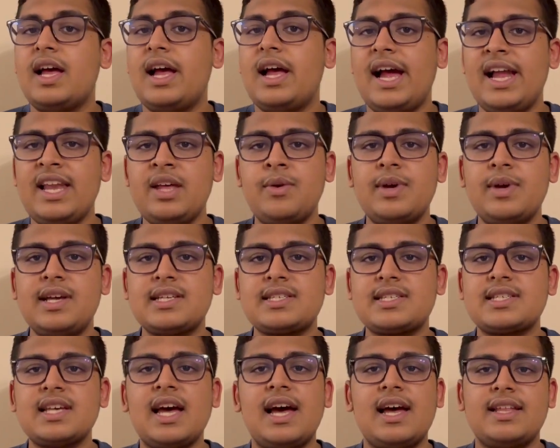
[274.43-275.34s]

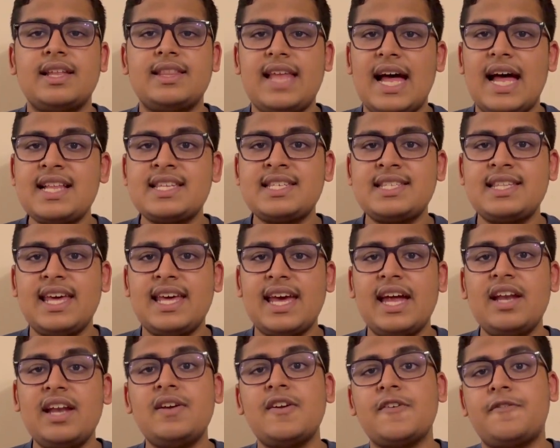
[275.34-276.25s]
Anyways, that's the
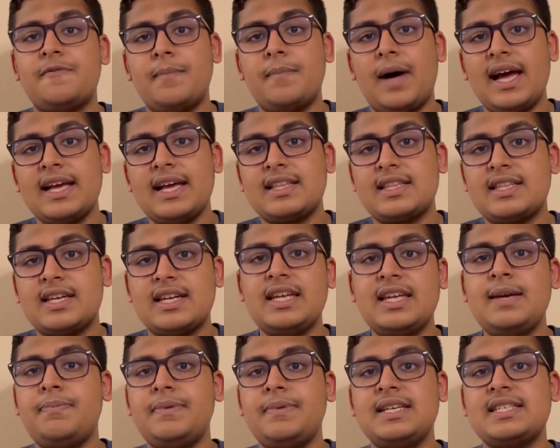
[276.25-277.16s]
end of my
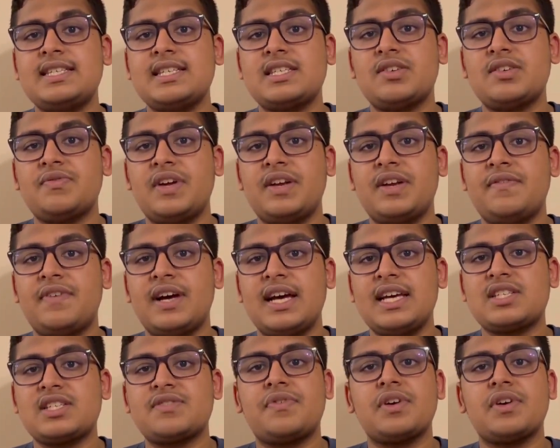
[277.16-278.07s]
three pieces of
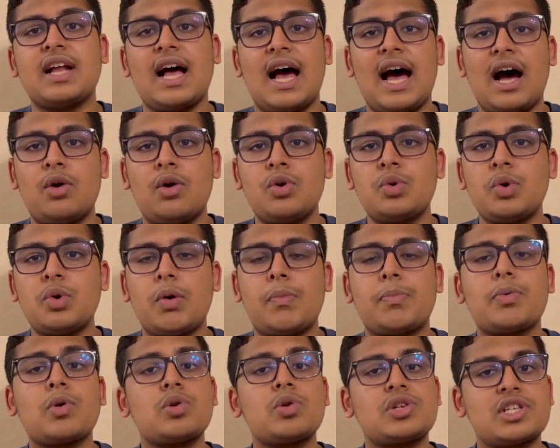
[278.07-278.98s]
advice for how to
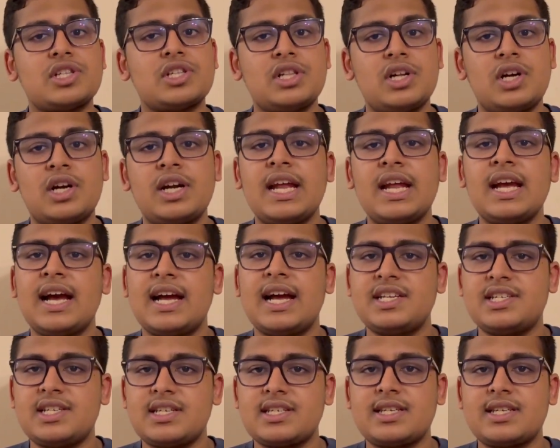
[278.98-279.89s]
approach learning
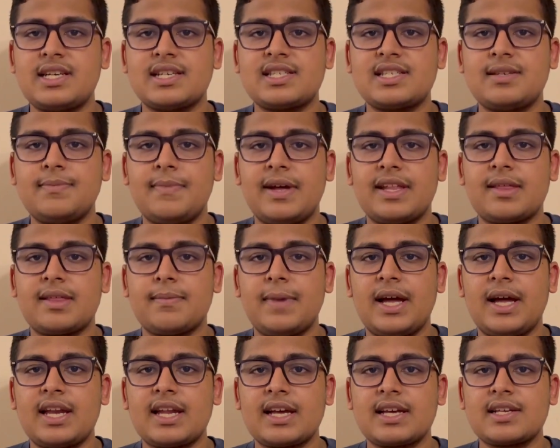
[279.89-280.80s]
IGCSE
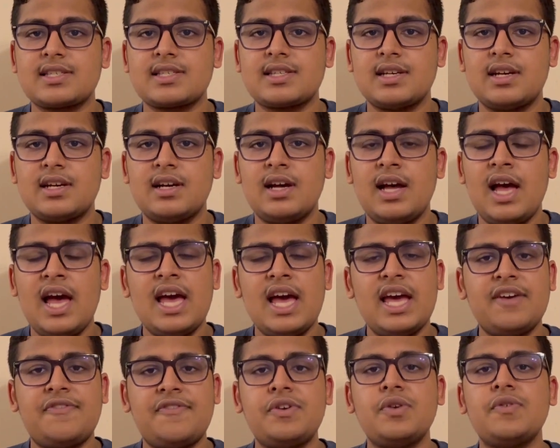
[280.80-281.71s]
Mathematics.
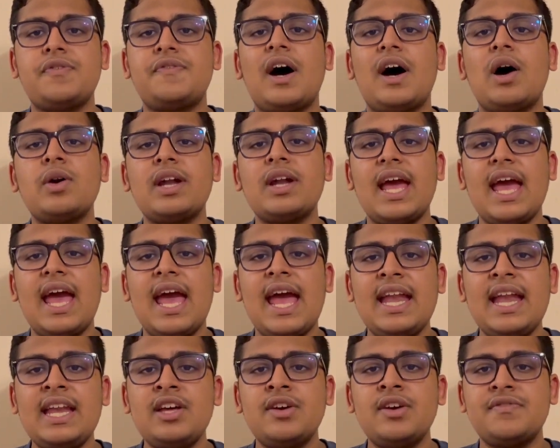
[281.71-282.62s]
If you found
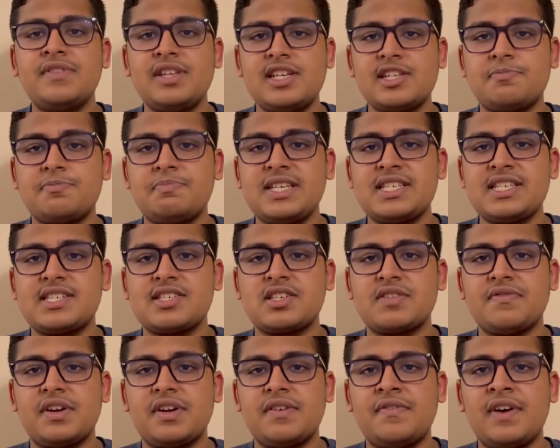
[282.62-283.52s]
any of these pieces
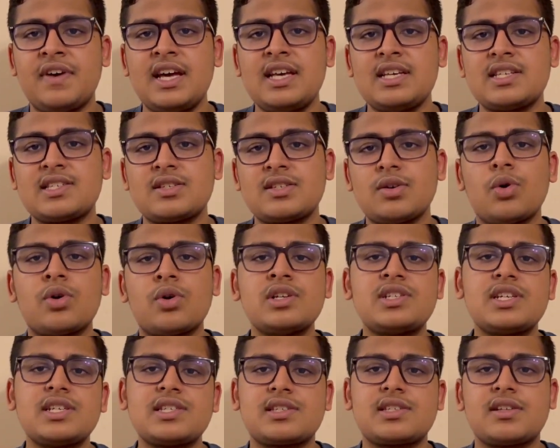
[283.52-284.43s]
of advice or
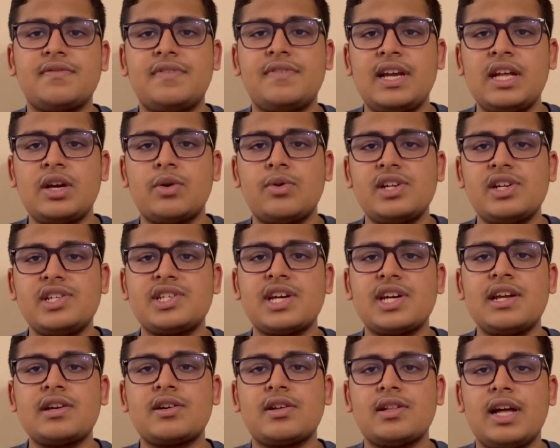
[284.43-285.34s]
just the video in
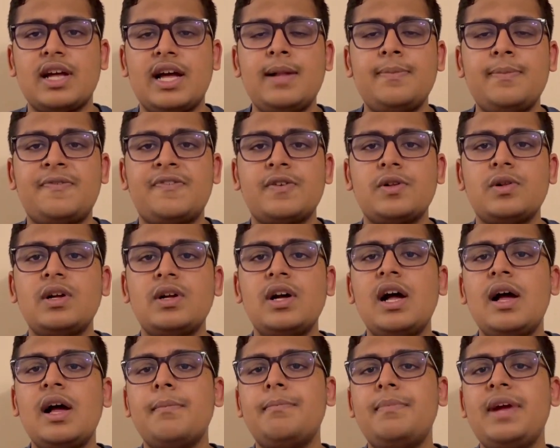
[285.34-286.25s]
general helpful,
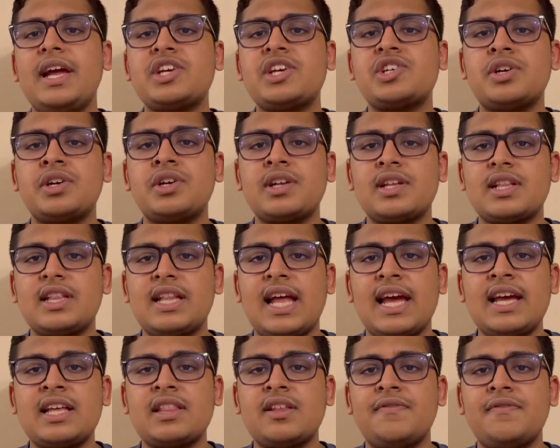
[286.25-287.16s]
make sure to
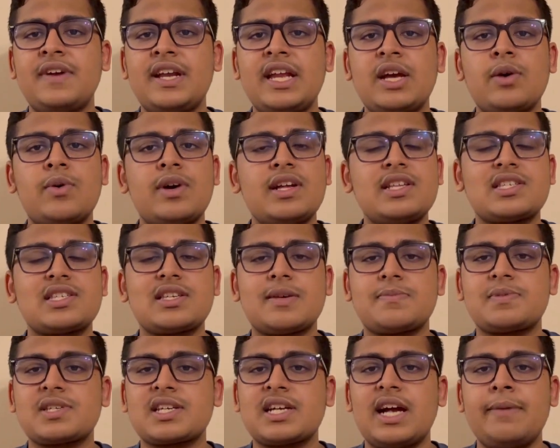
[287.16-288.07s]
like the video and
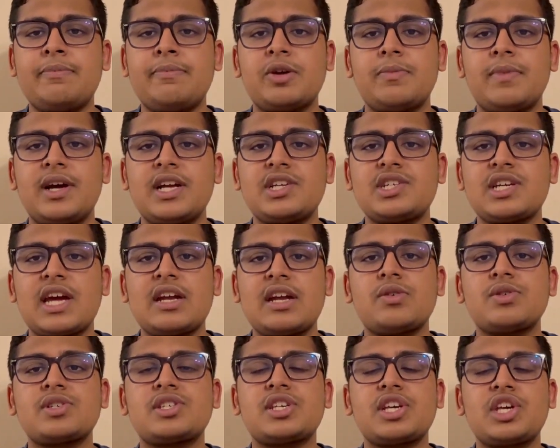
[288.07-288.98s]
subscribe to my
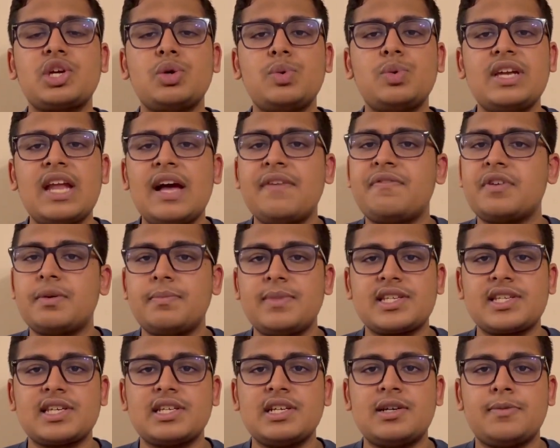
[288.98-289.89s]
channel so you never
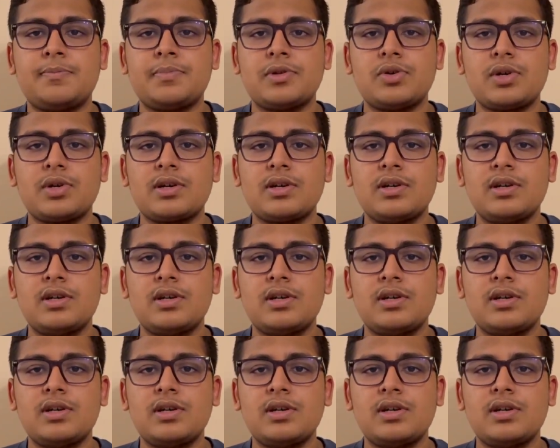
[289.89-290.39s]
miss an upload.